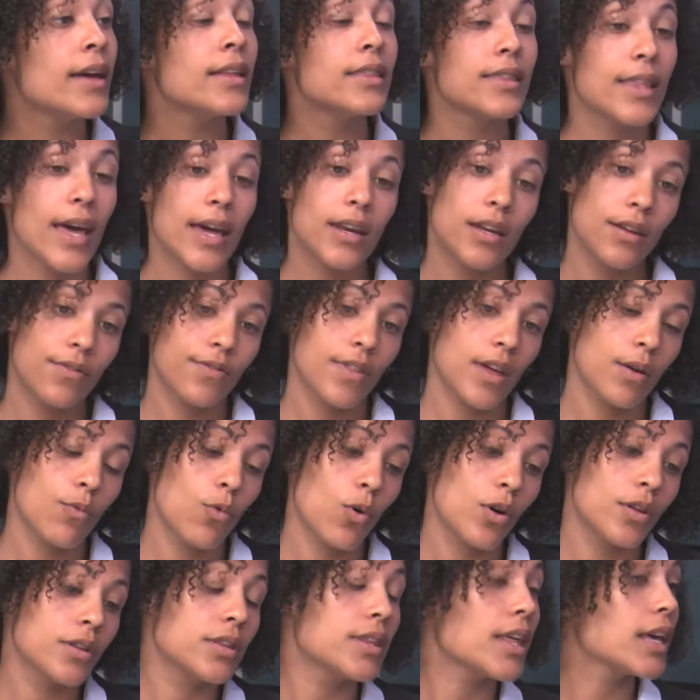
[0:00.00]
Then if they
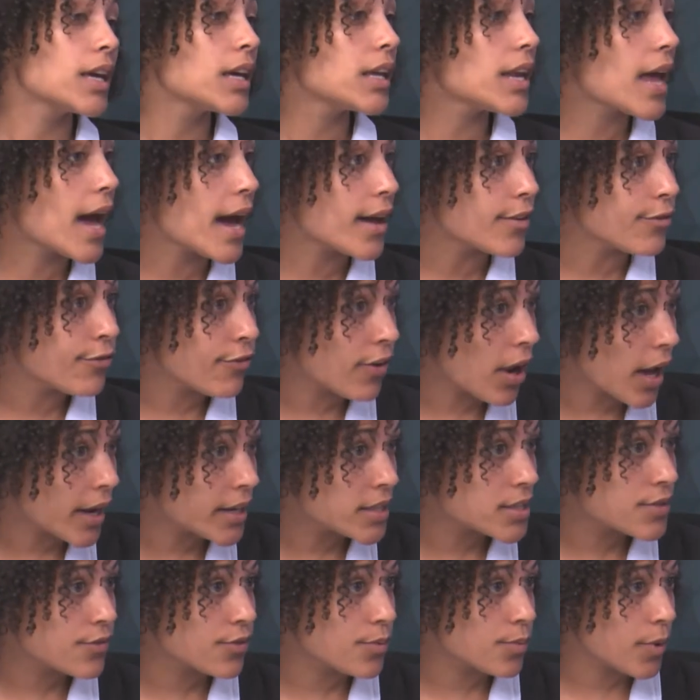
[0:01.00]
want, they can add
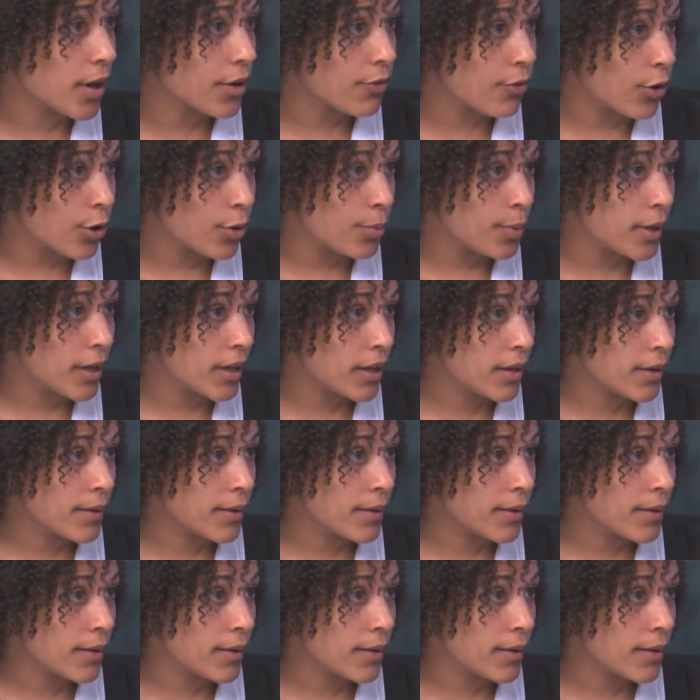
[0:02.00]
flights from Nairobi.